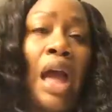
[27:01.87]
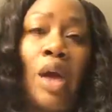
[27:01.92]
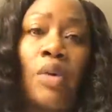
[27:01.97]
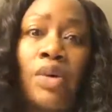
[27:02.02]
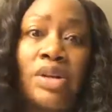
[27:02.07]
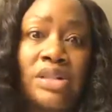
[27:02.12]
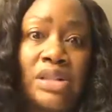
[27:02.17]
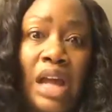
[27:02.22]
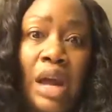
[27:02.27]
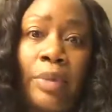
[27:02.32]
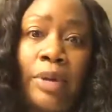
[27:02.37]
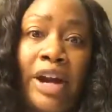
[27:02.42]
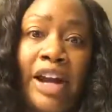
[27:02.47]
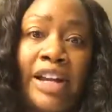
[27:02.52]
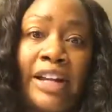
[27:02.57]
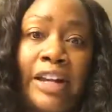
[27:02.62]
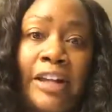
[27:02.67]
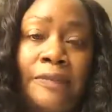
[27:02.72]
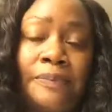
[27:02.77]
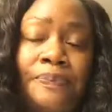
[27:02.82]
I was not
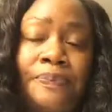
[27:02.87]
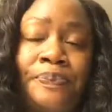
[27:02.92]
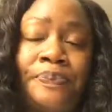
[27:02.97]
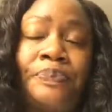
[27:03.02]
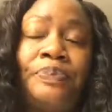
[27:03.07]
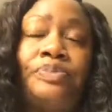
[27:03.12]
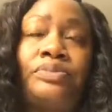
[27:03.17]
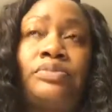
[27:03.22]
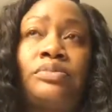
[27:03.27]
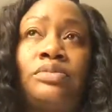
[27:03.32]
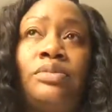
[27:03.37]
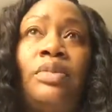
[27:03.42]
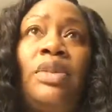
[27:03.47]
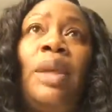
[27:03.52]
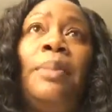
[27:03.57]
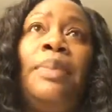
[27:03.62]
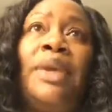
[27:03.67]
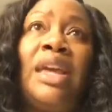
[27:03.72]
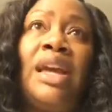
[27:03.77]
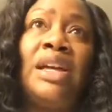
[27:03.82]
pregnant,
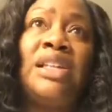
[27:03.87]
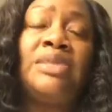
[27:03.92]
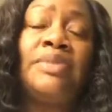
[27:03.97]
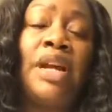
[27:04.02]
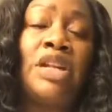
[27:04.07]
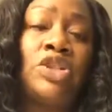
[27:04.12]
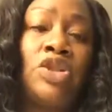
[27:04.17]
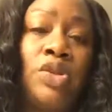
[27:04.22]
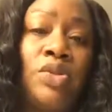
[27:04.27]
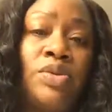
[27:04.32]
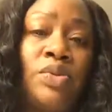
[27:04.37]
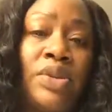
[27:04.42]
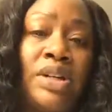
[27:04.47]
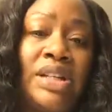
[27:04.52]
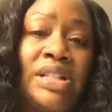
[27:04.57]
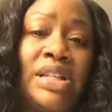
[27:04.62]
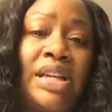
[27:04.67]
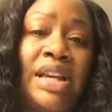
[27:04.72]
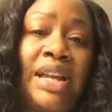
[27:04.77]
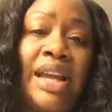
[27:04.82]
because my tubes were
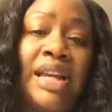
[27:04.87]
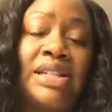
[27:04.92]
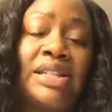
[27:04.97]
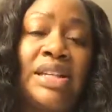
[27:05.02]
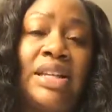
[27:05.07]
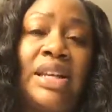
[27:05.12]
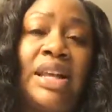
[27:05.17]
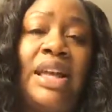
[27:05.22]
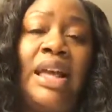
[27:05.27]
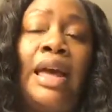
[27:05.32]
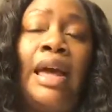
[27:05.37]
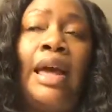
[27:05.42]
disconnected,